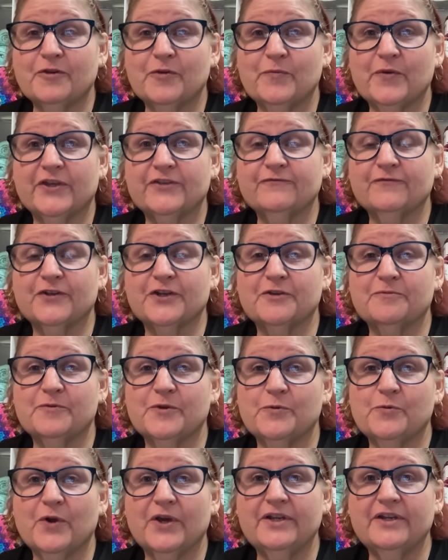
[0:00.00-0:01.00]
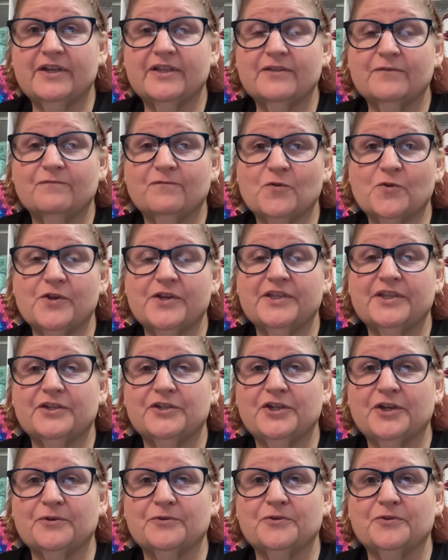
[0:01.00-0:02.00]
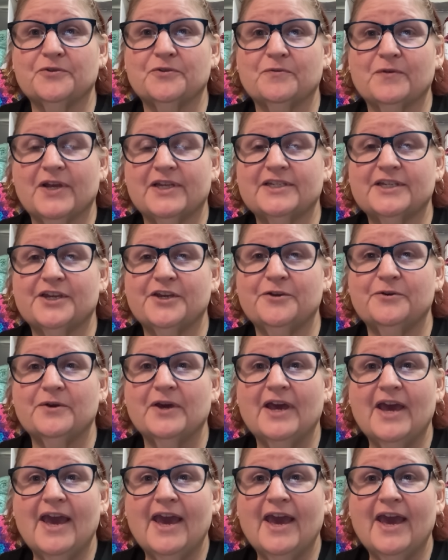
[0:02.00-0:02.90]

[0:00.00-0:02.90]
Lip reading: Your best friend could be waiting for you at the shelter or the rescue.